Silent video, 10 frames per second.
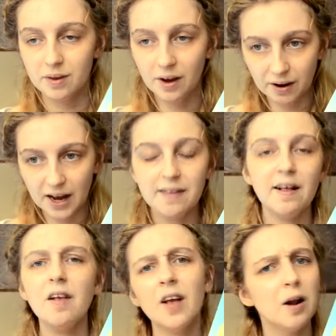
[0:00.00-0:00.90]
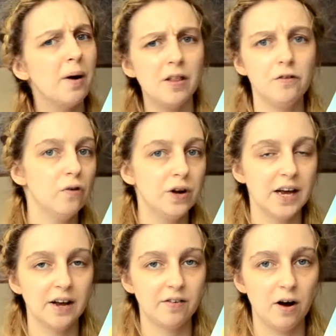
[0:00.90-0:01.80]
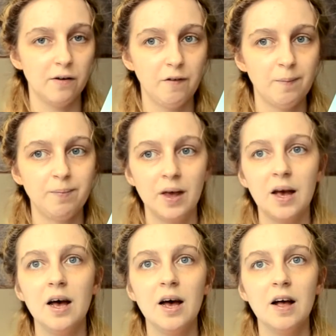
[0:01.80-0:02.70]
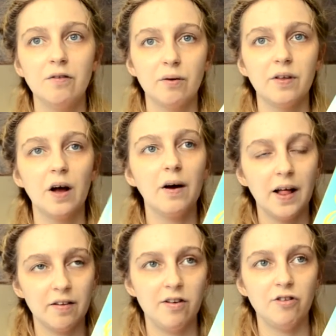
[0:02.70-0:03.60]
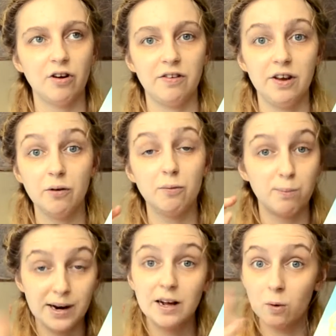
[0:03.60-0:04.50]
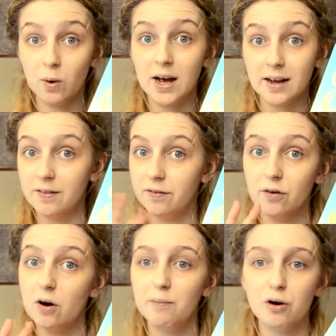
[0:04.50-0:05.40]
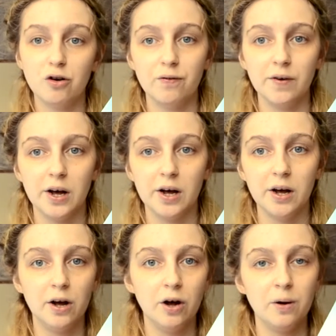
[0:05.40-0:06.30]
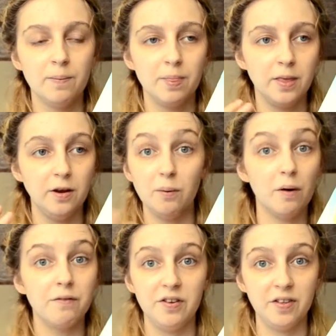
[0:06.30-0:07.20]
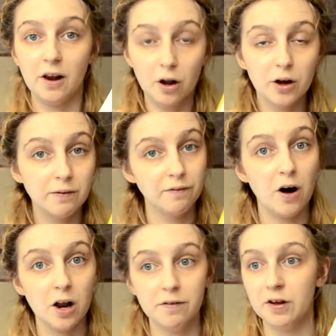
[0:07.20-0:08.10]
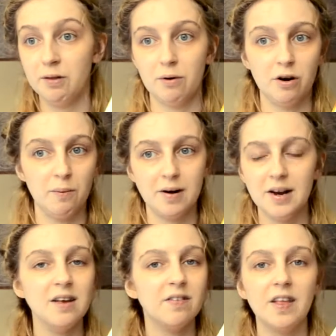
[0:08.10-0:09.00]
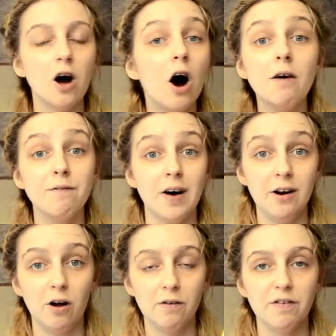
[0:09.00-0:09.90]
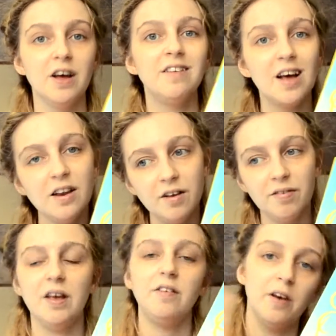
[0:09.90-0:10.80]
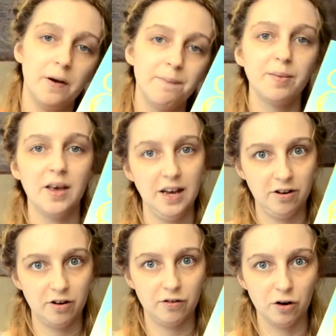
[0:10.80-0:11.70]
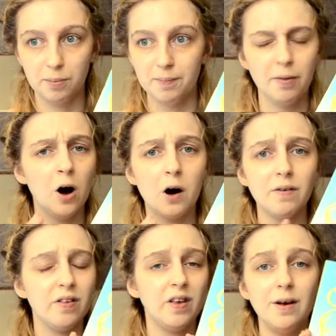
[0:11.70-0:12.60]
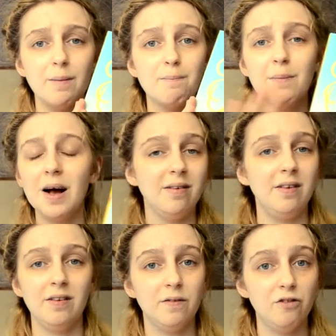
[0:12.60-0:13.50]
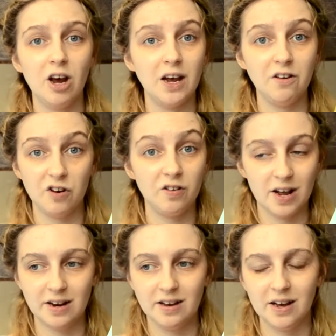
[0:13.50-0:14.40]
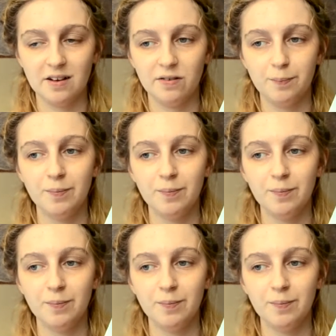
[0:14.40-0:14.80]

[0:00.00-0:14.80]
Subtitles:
Okay, and that's kind of where the story kicks off. So I was like, okay, that's interesting. It's pretty quick. There's not much of a, obviously they're looking for Oliver, they want to know where it is, they can't find Oliver. 10 years later, he turns up. Obviously, masses have changed in 10 years.